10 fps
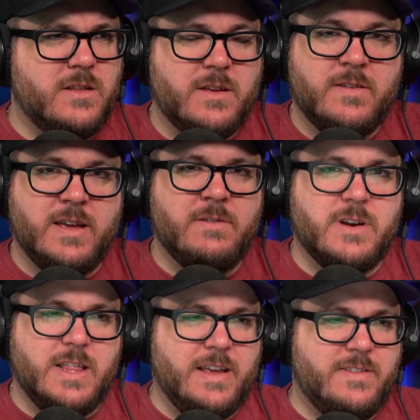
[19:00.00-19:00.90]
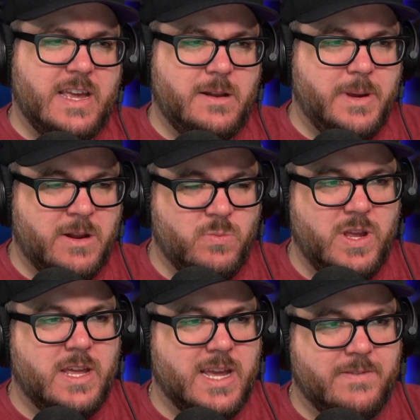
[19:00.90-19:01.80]
Because I realized that about a
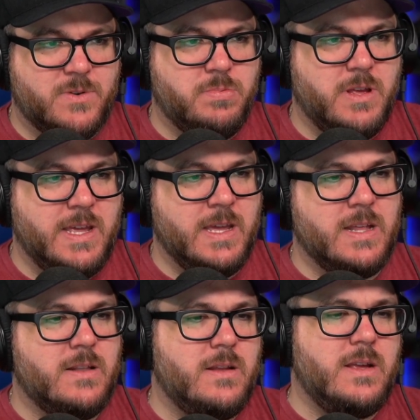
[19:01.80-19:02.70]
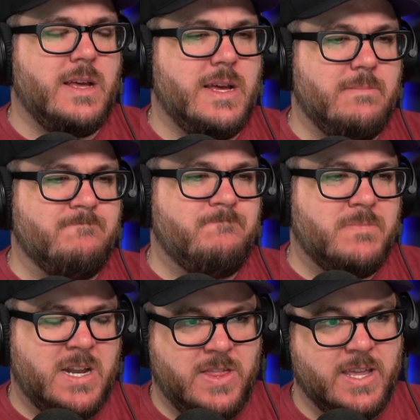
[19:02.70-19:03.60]
week after playing it. And
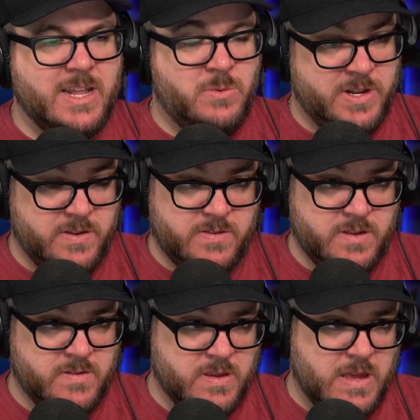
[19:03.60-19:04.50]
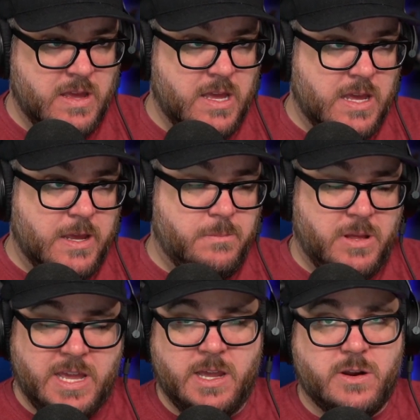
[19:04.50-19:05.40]
I think anyone else that's
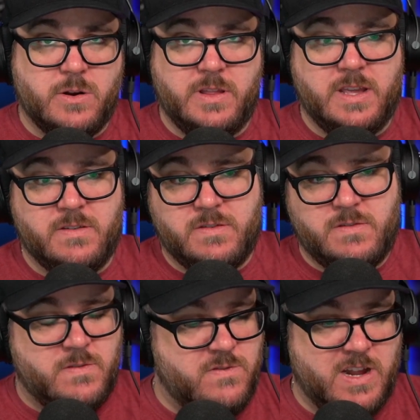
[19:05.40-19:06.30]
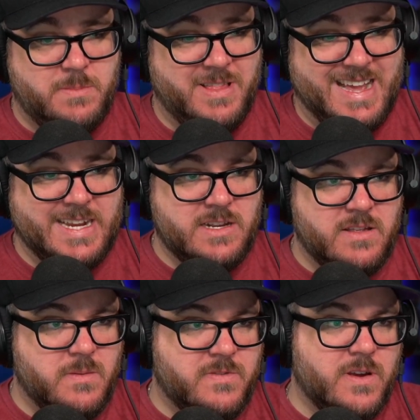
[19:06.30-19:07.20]
playing it currently is straight up lying to
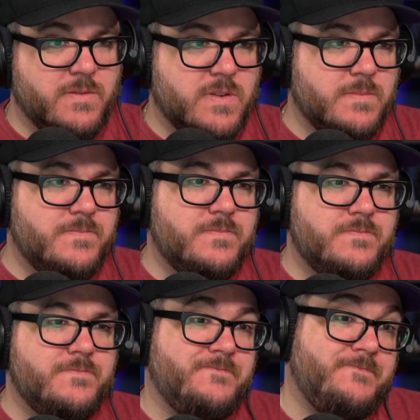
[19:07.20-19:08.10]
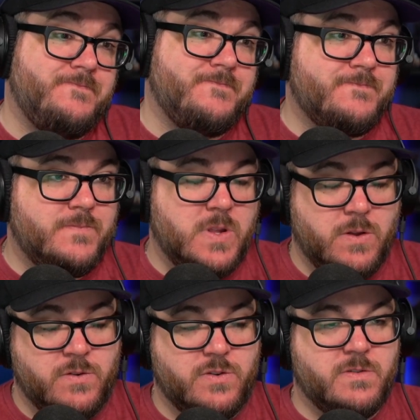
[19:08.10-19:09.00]
themselves.
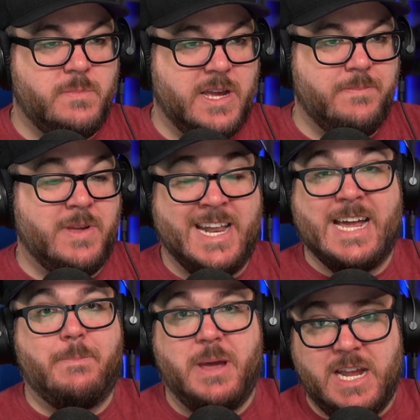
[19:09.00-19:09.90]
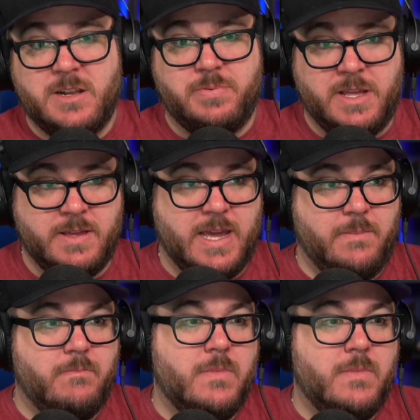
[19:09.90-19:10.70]
Those are just and I got paid to play the game.